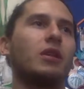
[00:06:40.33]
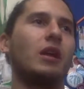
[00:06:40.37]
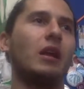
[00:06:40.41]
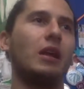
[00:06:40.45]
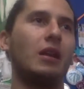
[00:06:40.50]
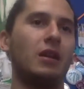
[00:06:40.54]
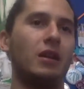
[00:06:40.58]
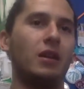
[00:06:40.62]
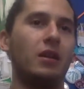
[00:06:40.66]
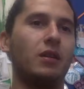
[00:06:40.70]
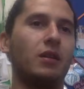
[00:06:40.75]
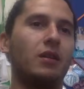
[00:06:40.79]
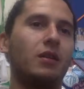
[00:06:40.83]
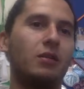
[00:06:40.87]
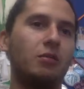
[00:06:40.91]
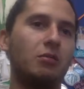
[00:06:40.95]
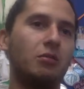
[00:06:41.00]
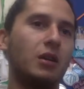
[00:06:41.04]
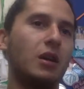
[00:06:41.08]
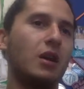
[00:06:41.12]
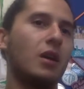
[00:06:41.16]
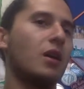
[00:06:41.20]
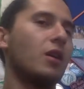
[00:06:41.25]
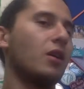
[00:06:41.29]
and then
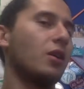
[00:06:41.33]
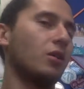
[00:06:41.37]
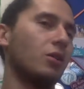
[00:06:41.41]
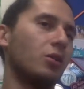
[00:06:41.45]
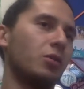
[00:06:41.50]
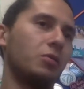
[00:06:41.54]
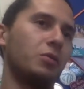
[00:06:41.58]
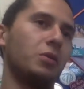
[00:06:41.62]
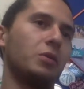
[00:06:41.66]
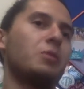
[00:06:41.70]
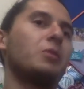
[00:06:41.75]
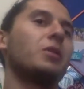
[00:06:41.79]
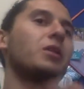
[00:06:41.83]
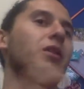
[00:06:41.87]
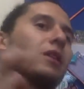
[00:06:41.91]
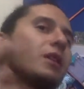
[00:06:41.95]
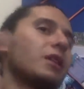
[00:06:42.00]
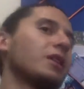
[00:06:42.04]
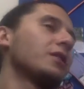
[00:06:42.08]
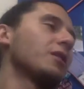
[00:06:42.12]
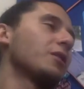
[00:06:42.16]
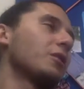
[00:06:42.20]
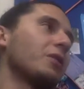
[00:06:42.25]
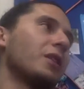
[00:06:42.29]
hopefully we can
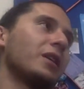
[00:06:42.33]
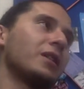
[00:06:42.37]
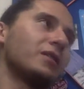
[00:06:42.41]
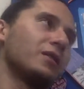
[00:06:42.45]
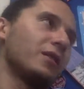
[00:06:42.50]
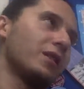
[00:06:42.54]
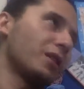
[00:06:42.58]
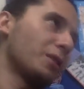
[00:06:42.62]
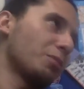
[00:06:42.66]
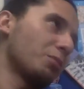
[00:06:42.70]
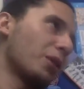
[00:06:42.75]
get the grant thing.